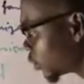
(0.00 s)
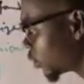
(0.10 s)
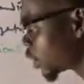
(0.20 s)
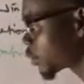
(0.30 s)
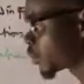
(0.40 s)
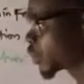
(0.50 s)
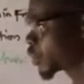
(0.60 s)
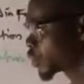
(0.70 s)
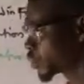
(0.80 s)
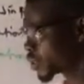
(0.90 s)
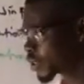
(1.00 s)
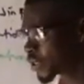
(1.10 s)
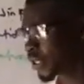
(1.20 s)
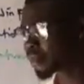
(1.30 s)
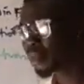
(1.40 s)
respiratory
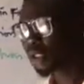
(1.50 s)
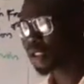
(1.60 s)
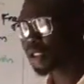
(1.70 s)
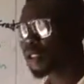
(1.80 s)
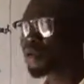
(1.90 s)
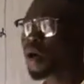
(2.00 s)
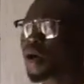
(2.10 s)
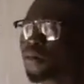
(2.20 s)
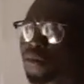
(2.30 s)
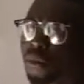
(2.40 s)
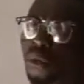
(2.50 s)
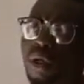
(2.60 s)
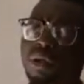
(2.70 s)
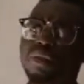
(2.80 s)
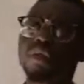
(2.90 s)
system. They don't have
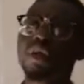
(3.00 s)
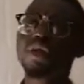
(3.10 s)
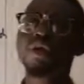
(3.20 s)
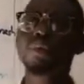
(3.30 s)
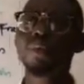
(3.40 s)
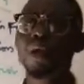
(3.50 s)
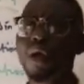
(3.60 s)
well-developed